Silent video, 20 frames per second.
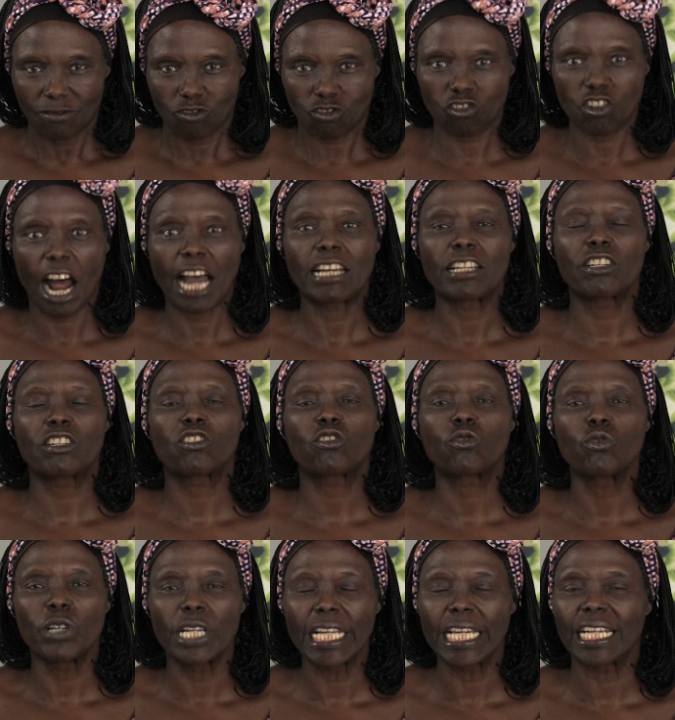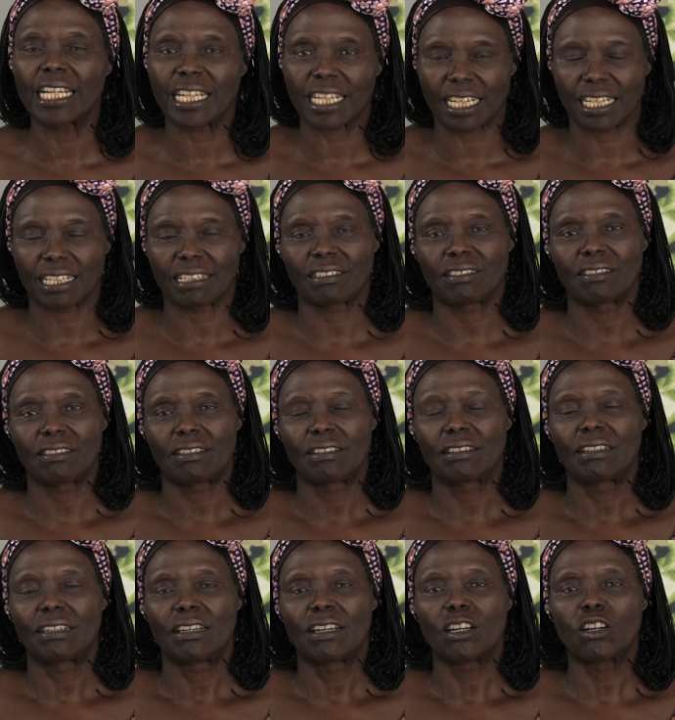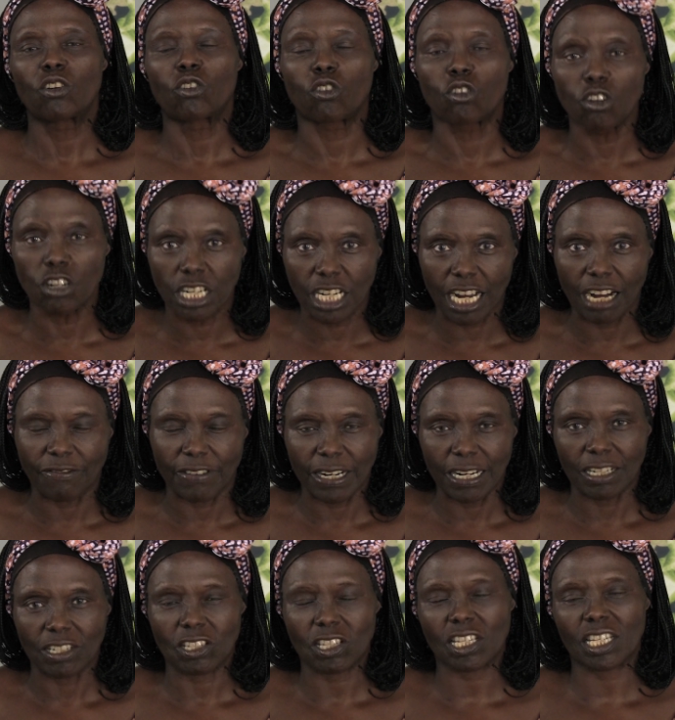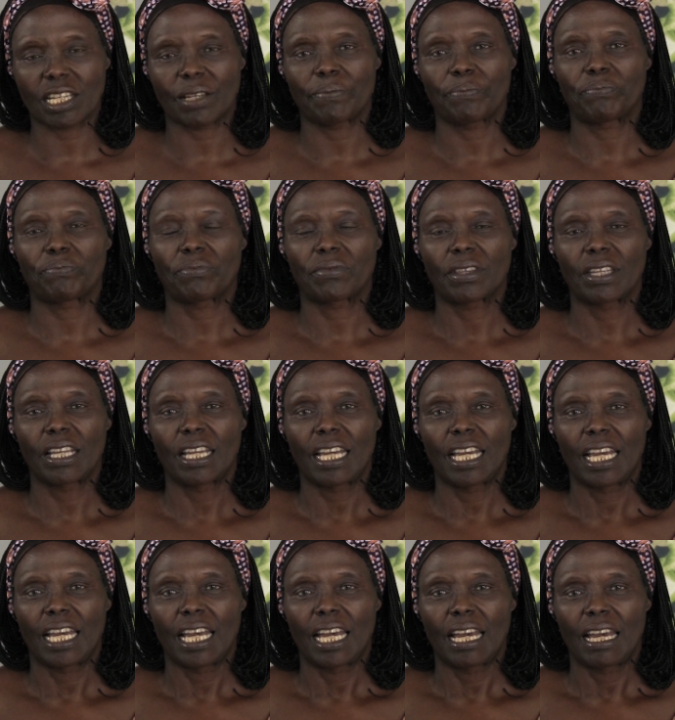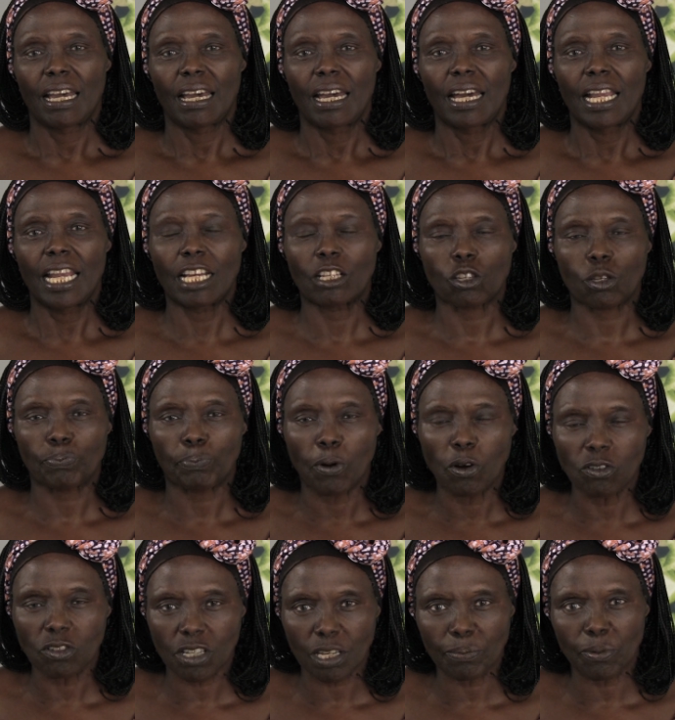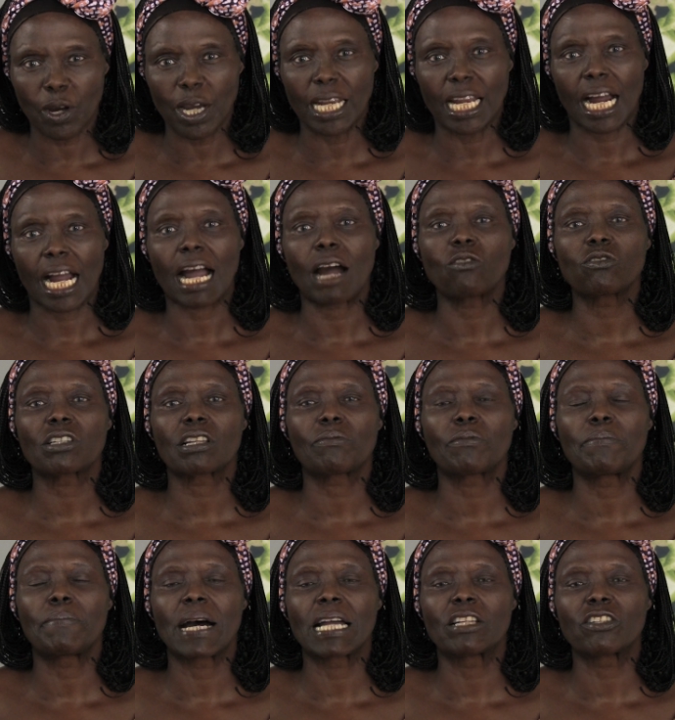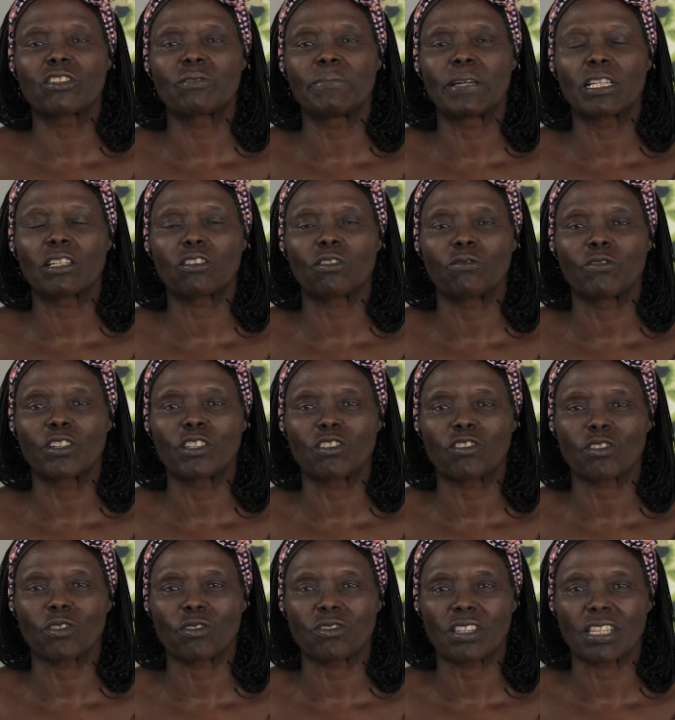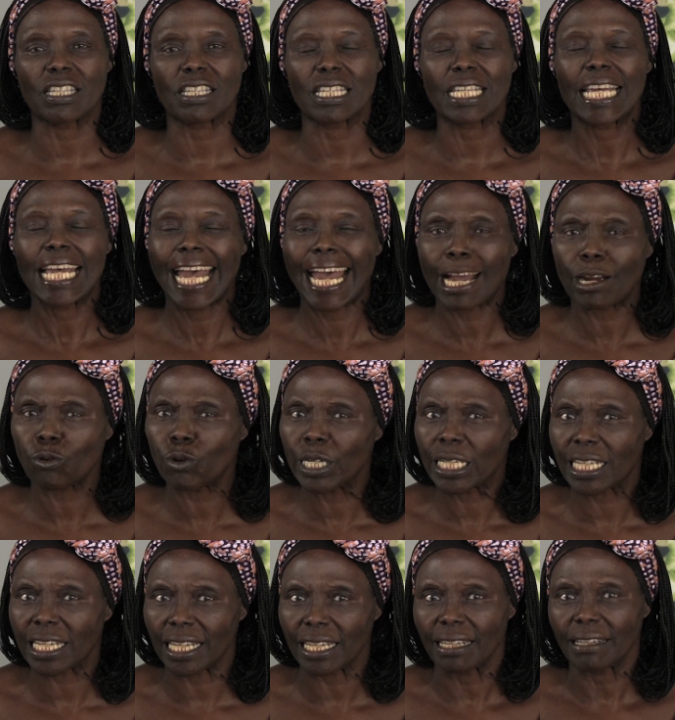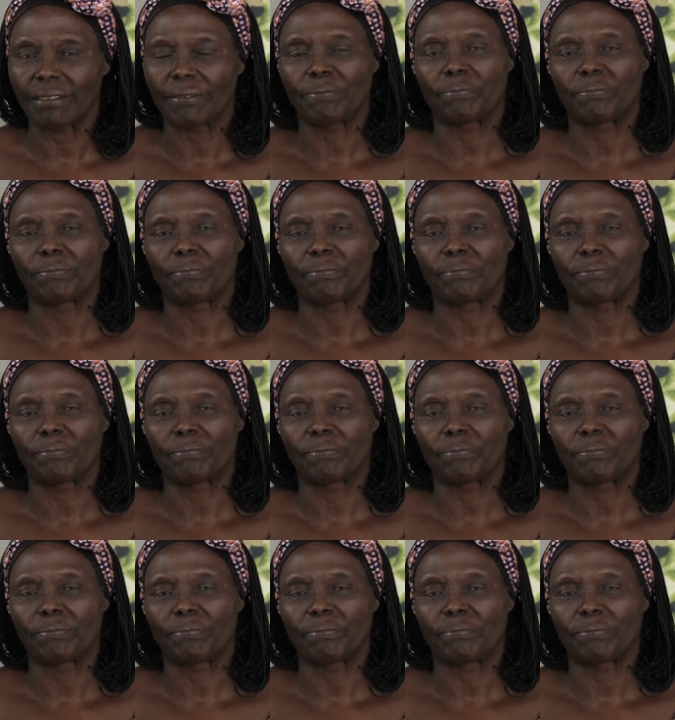tried to link good governance responsible and accountable management of resources, equity,